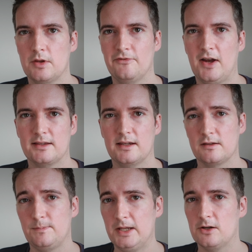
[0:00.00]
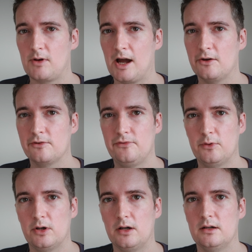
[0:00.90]
So the fact that it's been around
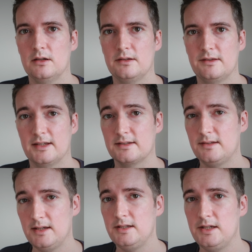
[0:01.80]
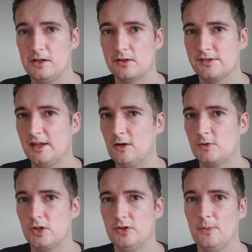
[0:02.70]
for sixteen years
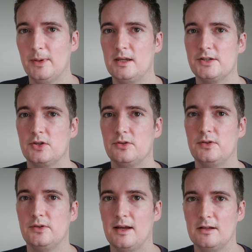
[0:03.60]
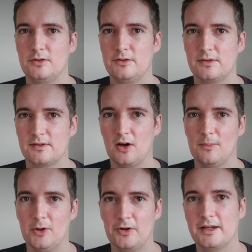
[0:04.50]
now should not be an issue to tell you to
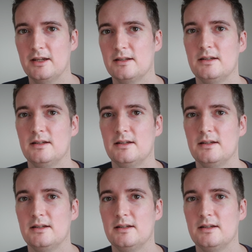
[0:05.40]
stop learning